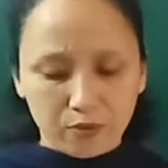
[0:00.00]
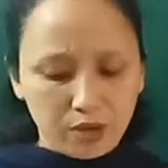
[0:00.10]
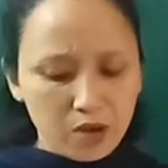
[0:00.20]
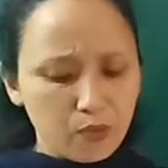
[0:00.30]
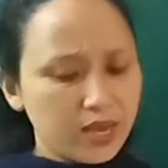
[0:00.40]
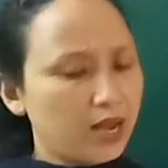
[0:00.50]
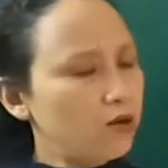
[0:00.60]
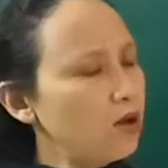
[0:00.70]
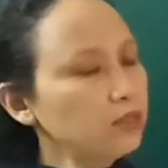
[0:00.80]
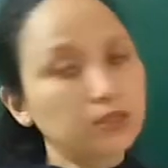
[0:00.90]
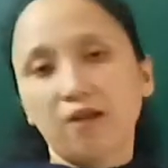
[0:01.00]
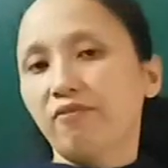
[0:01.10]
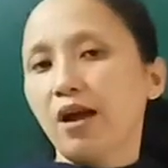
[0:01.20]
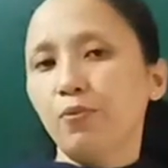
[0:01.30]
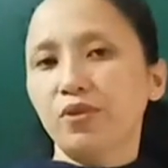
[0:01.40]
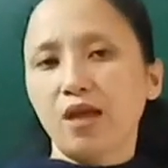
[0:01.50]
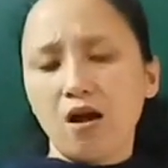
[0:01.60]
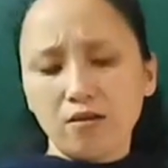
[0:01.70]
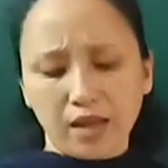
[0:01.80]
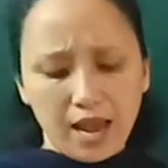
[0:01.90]
Okay, we cannot survive
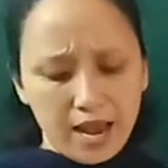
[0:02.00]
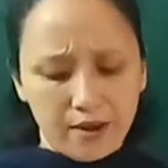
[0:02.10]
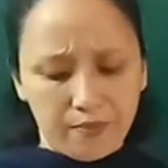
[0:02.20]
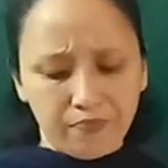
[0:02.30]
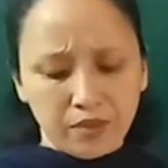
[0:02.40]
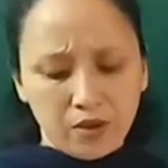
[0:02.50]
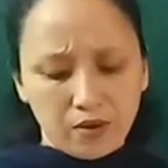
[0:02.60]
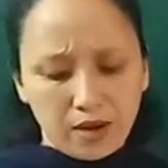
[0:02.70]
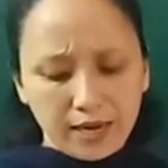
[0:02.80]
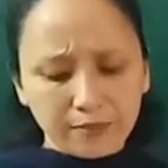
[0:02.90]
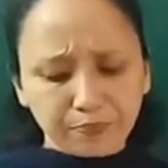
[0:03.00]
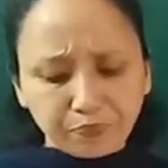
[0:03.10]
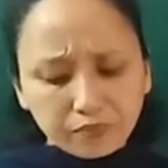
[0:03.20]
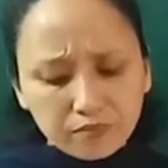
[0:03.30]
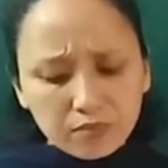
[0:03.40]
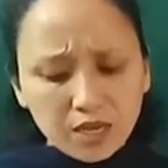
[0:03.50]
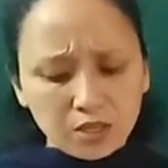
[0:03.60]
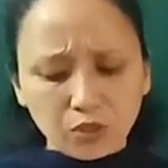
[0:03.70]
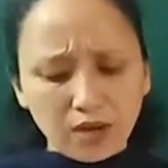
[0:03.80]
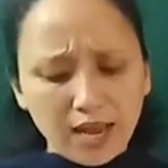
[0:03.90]
without air. All right,
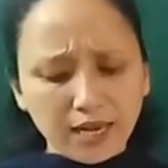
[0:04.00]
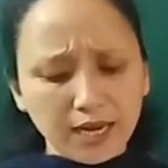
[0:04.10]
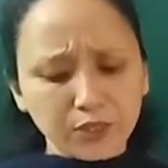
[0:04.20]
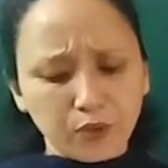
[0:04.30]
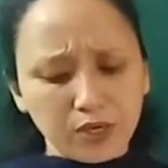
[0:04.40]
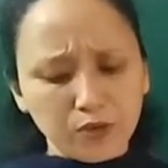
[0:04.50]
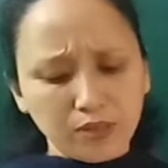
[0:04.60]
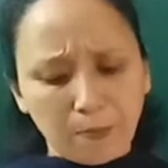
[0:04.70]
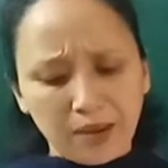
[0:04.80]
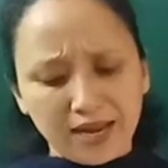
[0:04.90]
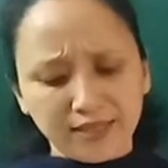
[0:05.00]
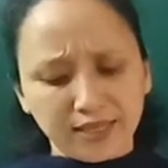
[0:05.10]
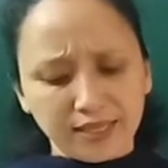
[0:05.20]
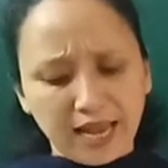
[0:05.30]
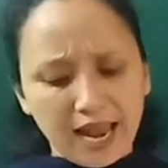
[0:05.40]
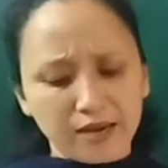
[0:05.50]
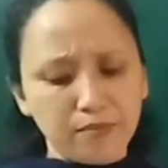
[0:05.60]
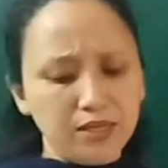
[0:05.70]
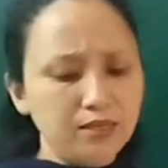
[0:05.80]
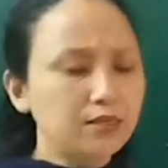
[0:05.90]
so like I told you, the plants and the
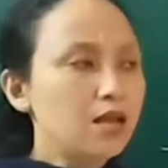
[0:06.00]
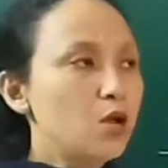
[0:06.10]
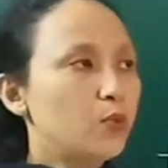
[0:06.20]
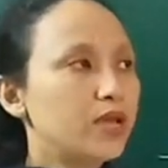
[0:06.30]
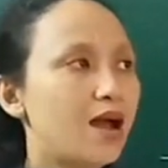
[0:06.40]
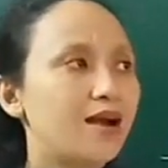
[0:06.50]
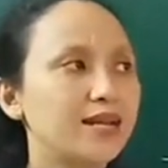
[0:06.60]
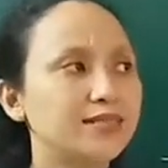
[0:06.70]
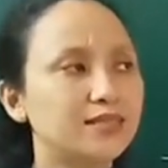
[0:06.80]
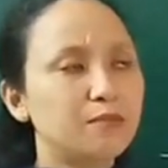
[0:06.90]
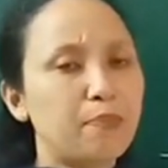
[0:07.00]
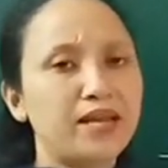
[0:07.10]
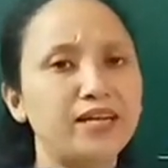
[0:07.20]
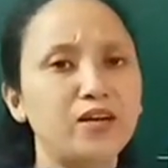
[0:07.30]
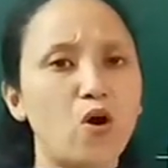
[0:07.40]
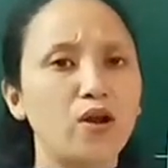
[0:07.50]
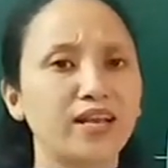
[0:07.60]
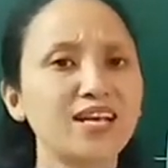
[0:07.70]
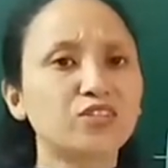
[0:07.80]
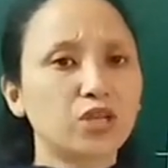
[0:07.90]
animals, we are interdependent
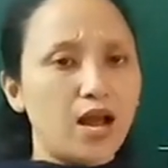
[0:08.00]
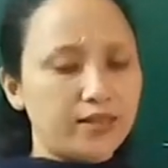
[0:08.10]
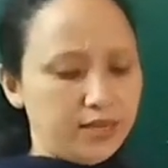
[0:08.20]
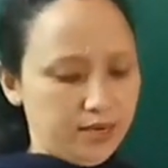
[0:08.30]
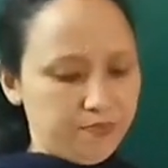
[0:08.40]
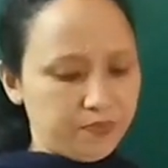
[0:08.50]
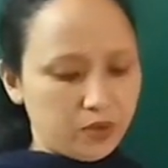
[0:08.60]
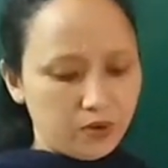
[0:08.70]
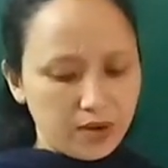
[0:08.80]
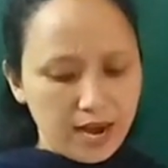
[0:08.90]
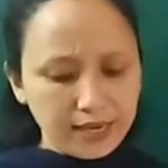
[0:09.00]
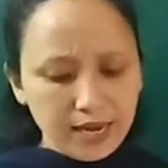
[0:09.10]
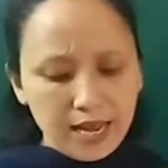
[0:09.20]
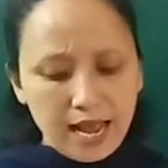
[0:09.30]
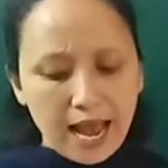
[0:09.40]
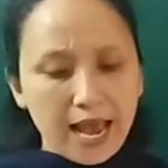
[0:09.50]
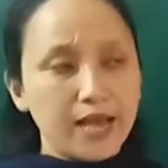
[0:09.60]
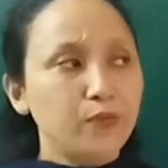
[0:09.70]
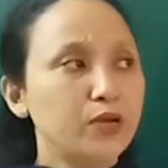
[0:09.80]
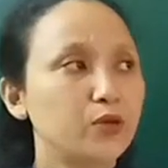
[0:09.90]
on each other. All right,
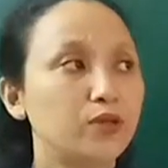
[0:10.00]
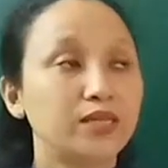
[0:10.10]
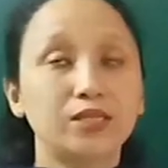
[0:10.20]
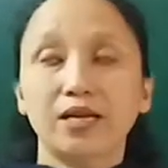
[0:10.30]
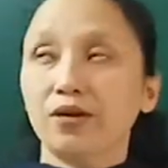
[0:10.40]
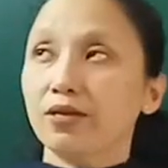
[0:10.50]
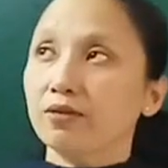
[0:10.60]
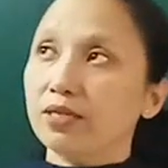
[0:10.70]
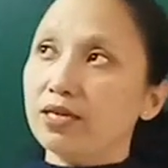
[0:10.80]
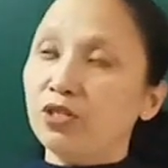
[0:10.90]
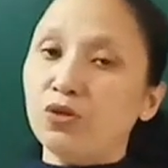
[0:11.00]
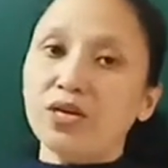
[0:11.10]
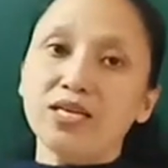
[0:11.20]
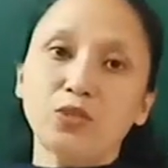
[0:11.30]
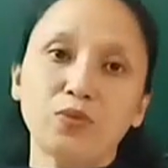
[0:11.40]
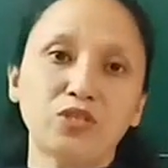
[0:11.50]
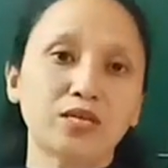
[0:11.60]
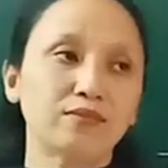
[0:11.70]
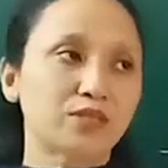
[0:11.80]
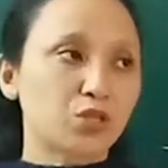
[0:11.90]
and we know that there are trees which
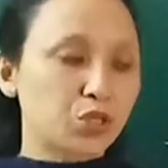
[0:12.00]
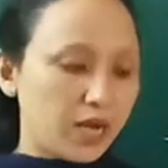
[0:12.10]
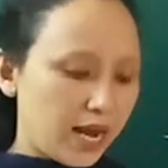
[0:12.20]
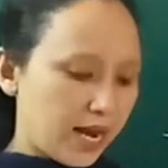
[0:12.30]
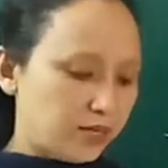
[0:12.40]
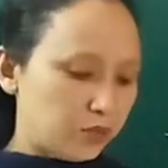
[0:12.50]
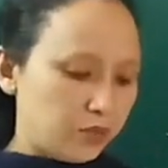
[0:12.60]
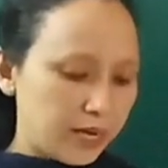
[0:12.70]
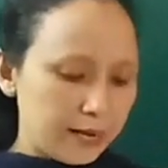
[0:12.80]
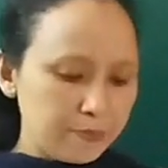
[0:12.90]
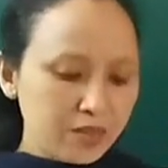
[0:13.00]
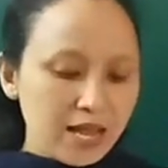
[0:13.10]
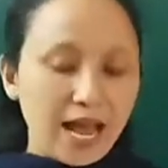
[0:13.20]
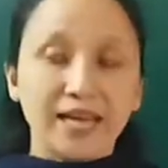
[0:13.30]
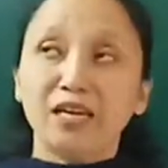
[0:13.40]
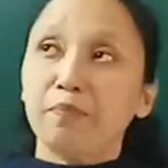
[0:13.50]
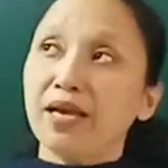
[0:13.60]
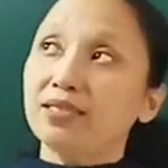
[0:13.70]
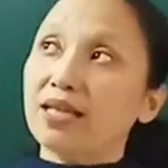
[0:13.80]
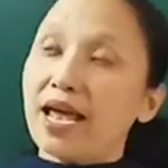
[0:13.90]
gives shade, okay, and it
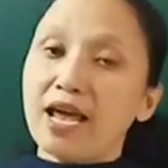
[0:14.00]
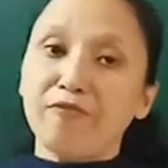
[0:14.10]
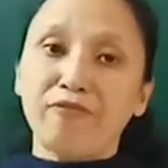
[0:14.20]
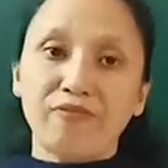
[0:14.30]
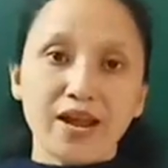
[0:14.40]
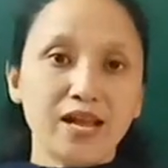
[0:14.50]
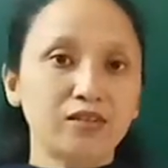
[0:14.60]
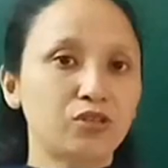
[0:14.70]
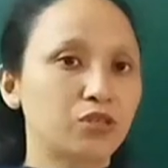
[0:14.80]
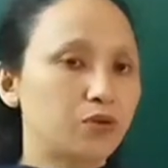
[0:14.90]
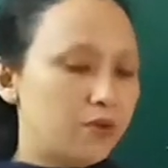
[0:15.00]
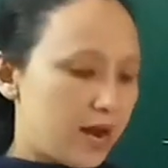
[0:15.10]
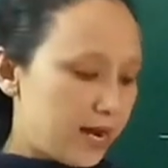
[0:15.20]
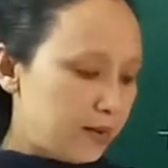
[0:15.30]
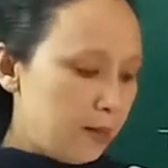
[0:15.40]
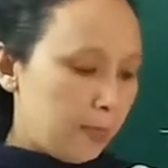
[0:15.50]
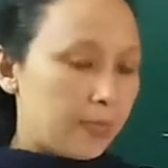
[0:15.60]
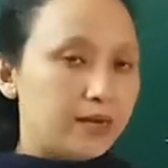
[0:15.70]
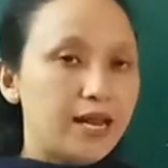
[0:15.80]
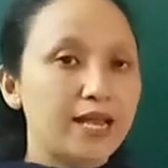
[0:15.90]
makes the air fresh. All right,
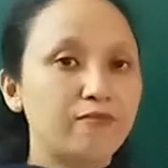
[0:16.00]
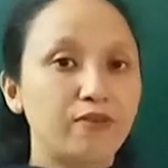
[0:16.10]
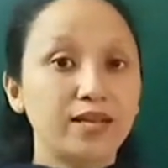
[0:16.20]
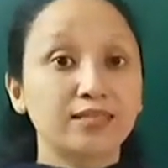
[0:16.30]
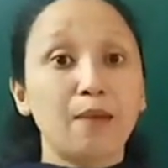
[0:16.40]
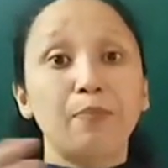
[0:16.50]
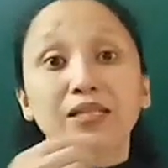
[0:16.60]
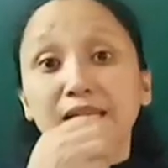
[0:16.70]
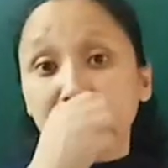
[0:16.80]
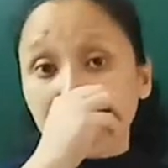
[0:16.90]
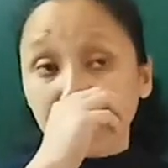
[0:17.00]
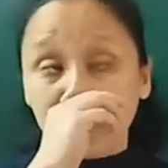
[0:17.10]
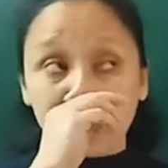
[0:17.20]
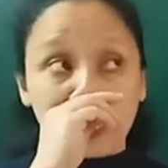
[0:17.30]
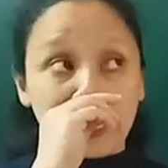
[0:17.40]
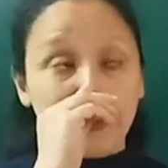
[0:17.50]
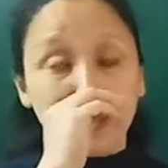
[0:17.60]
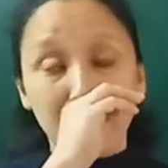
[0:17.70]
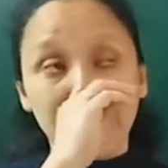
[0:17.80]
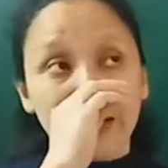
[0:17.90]
like for example the neem tree,
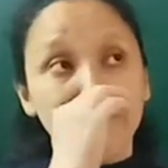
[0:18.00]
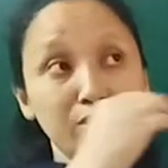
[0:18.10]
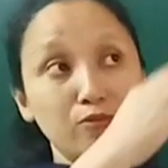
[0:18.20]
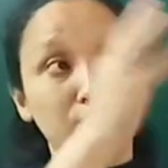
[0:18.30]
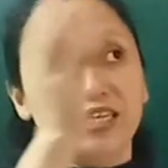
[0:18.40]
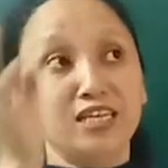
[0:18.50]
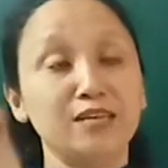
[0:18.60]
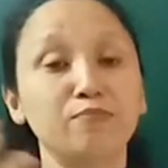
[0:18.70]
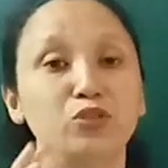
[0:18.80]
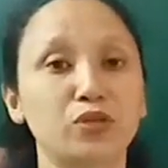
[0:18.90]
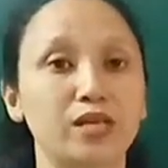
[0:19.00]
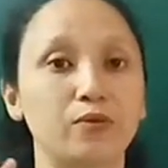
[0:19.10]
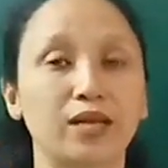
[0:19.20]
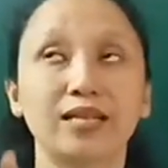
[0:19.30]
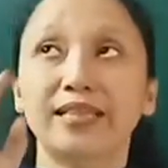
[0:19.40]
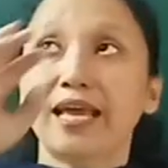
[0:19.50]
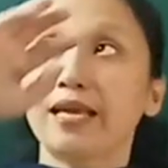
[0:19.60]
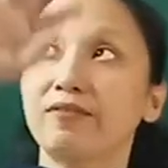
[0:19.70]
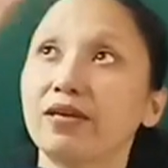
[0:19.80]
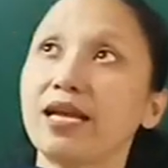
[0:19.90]
okay, wherever you see neem tree, okay,
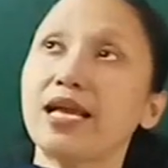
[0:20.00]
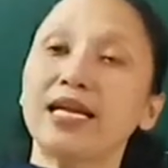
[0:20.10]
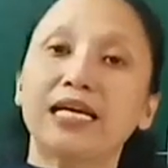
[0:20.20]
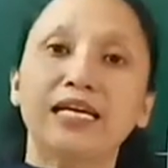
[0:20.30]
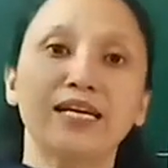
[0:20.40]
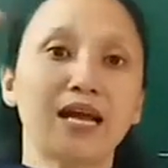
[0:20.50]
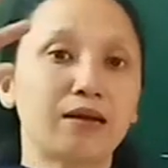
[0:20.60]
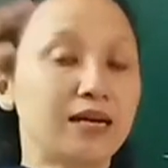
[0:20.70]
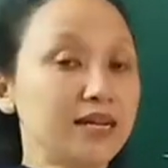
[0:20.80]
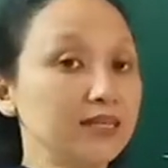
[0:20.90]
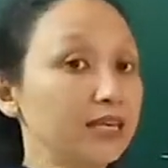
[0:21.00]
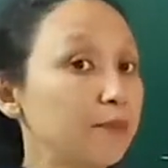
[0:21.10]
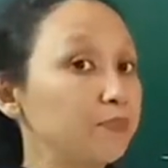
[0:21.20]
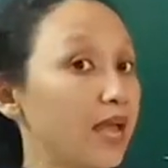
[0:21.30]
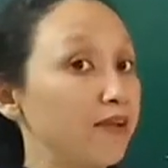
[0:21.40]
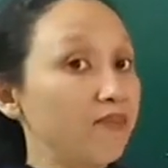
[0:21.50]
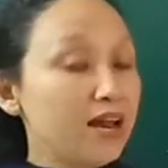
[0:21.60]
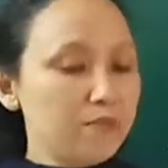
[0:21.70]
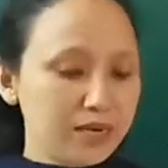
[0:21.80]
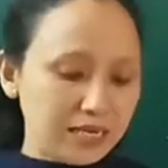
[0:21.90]
they really clean, keep the
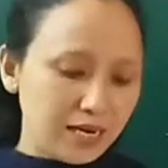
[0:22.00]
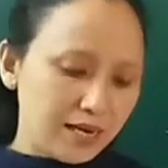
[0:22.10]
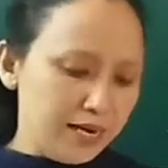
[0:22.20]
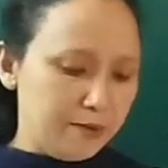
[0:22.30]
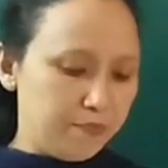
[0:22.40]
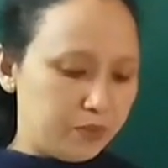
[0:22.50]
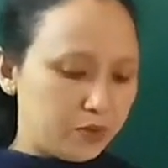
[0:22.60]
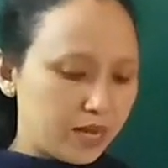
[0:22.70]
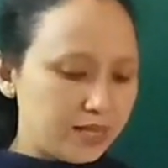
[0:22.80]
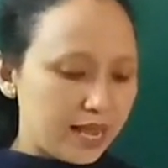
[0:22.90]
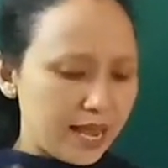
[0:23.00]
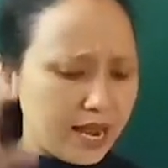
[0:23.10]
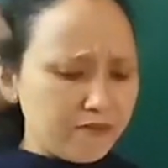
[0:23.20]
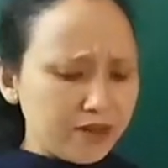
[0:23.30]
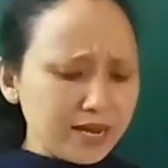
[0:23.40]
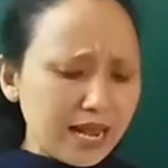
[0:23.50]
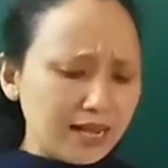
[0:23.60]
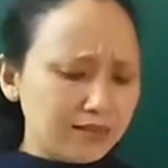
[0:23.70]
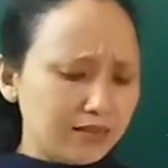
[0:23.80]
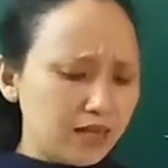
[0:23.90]
environment clean, okay, the air very
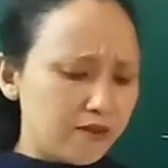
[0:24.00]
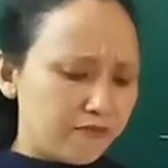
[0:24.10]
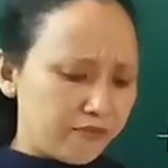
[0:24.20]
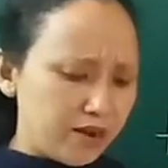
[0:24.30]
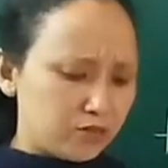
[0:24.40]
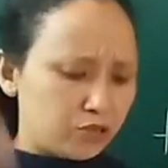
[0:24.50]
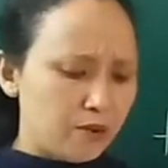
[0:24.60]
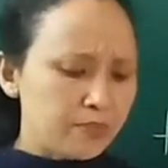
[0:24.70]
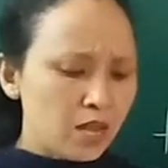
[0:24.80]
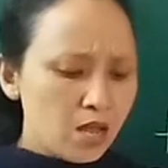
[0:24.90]
healthy and fresh.